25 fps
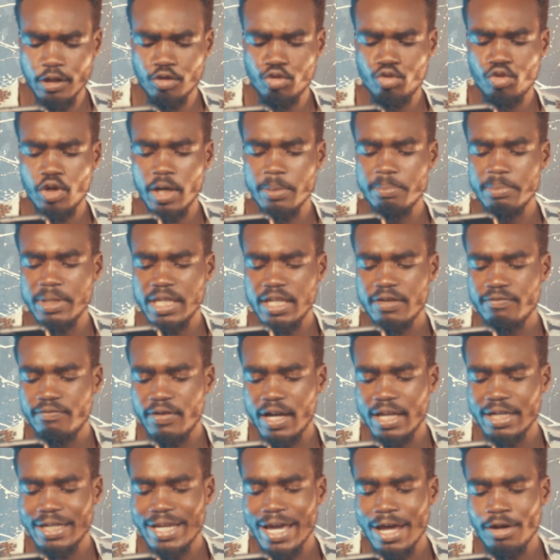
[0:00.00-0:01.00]
into a
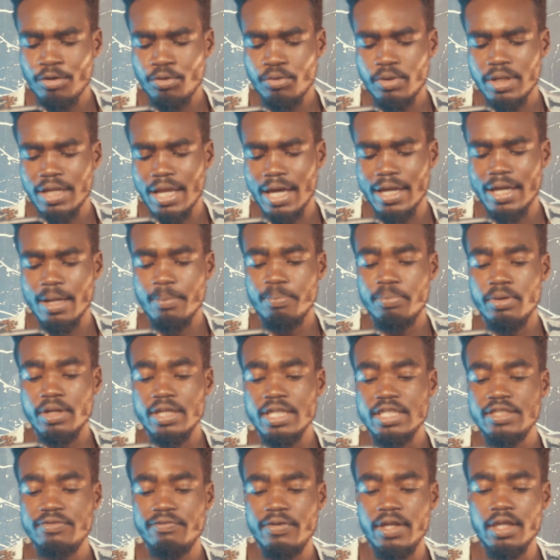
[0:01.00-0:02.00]
minivan that looked like a
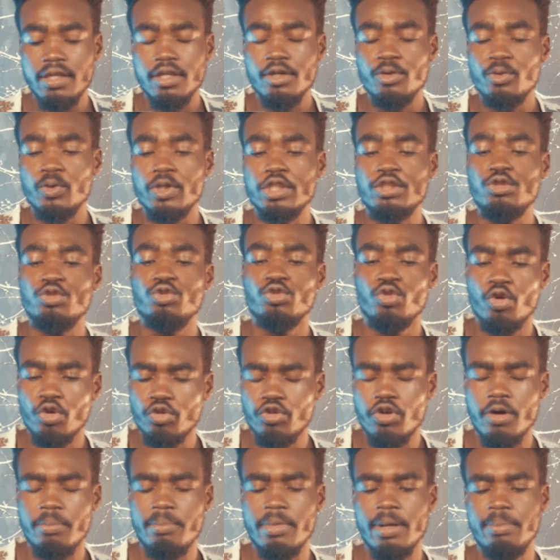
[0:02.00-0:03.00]
police vehicle with no
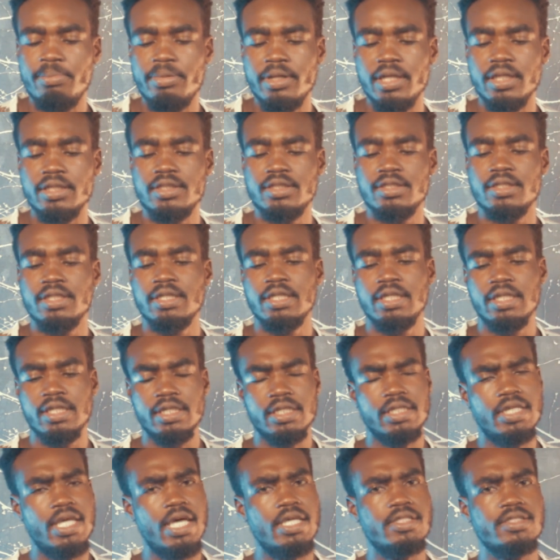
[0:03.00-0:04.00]
number plate.
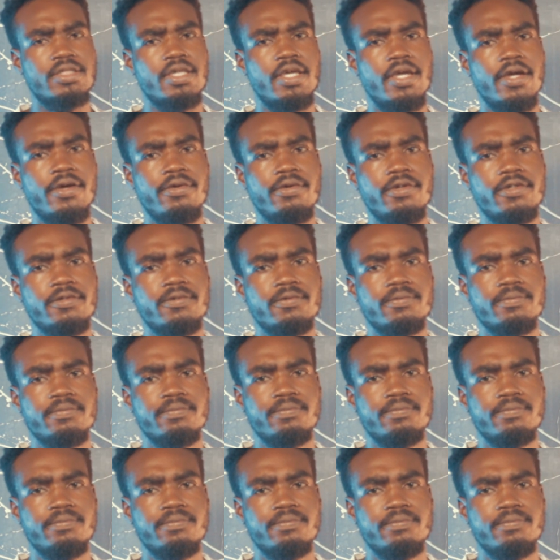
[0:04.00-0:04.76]
That's scary.